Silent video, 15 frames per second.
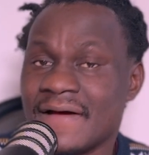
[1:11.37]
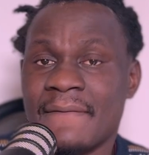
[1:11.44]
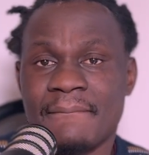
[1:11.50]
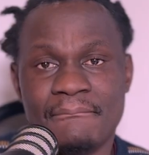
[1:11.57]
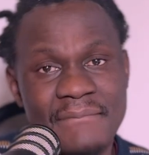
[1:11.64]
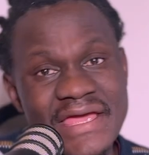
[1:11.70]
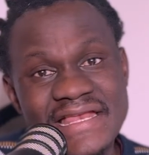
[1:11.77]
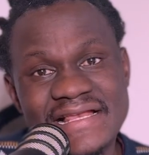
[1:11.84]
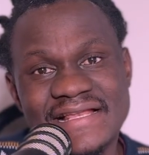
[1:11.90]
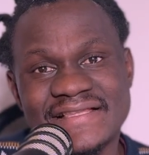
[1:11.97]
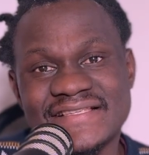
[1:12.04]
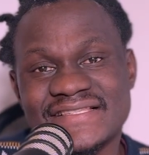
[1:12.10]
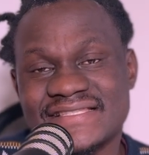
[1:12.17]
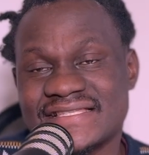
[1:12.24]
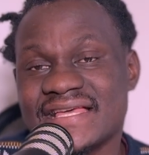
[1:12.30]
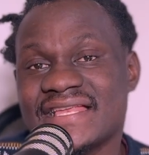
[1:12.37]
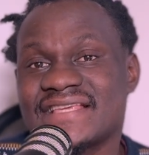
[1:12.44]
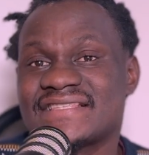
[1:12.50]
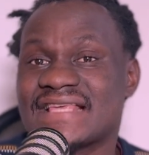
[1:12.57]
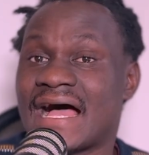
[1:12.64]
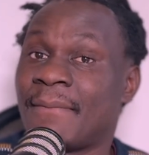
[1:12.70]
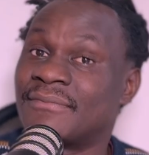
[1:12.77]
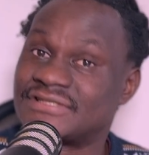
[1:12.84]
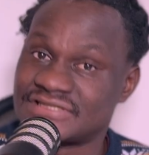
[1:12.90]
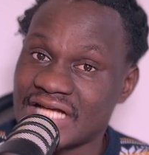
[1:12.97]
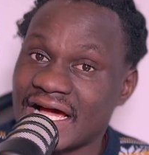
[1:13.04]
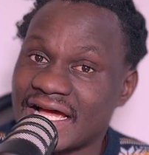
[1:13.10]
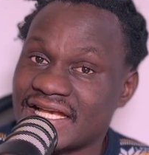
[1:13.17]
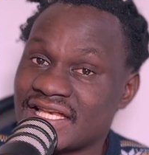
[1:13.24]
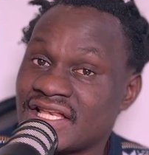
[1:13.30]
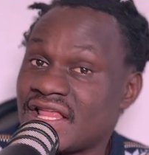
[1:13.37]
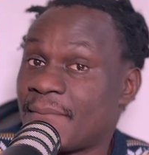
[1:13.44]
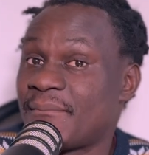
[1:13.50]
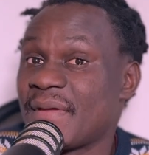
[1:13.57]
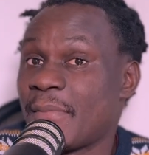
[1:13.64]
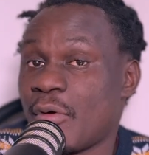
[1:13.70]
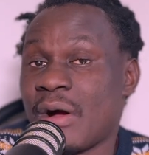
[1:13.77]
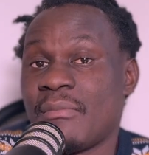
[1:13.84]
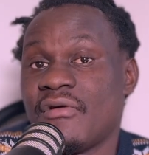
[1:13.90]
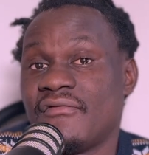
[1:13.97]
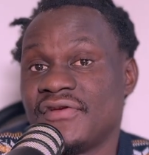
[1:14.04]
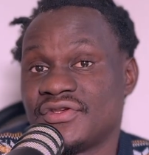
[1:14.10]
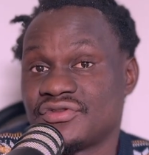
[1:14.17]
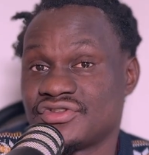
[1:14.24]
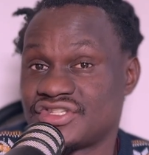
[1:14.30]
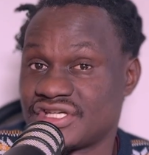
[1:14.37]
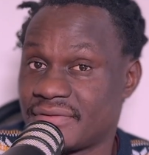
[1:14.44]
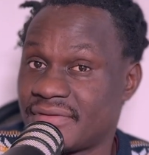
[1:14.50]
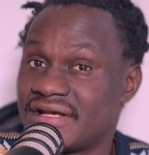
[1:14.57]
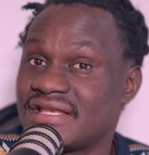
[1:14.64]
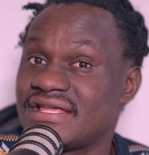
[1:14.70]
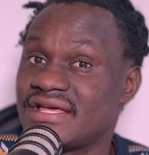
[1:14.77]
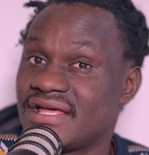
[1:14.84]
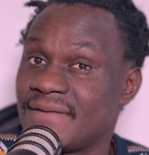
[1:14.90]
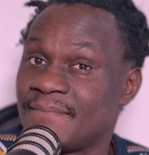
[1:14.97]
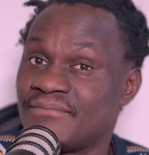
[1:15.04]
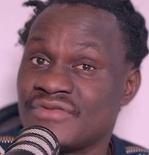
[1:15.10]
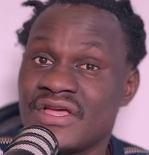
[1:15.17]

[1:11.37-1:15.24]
Mainly this series, I'm targeting the people who are moving to Germany,